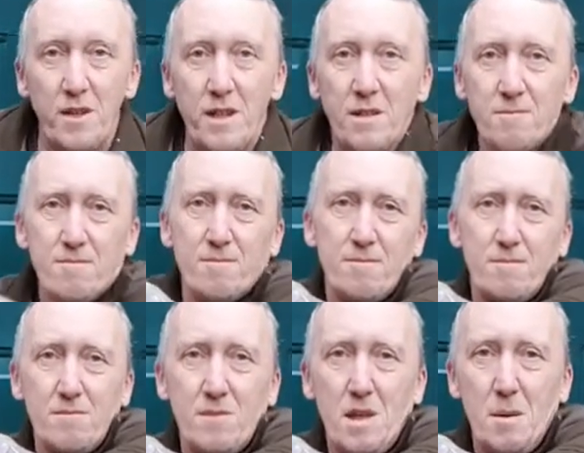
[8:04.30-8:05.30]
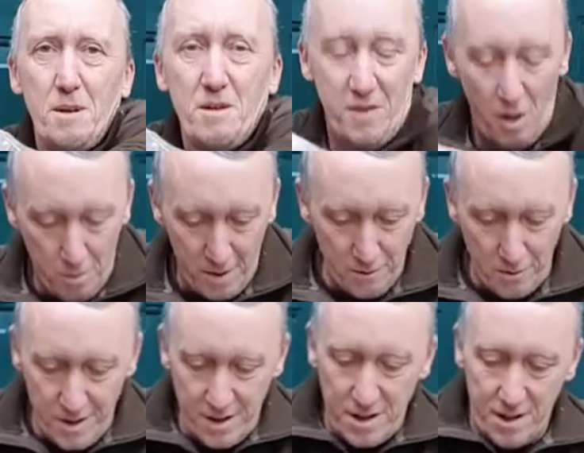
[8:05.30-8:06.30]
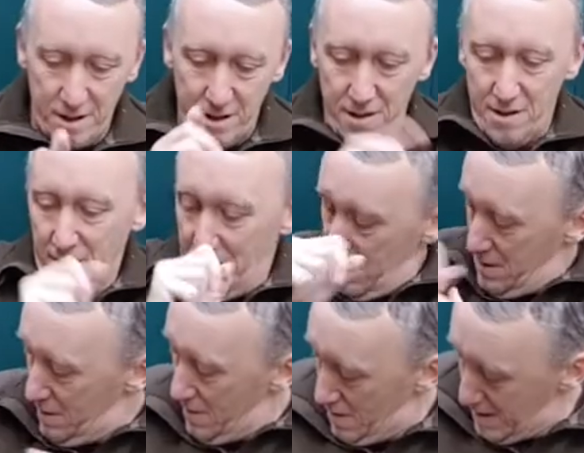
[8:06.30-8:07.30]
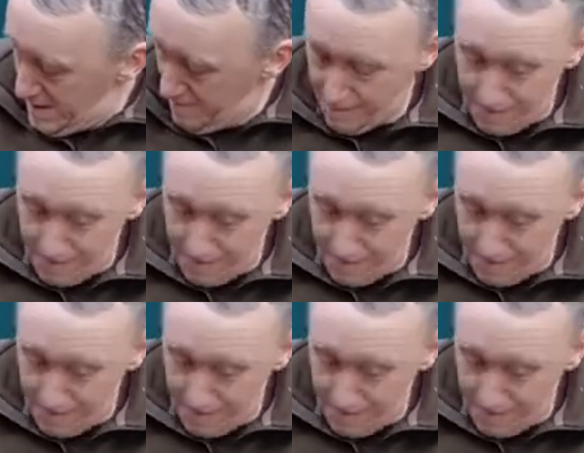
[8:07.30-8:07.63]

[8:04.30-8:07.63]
thing, a bit of elbow grease. Right,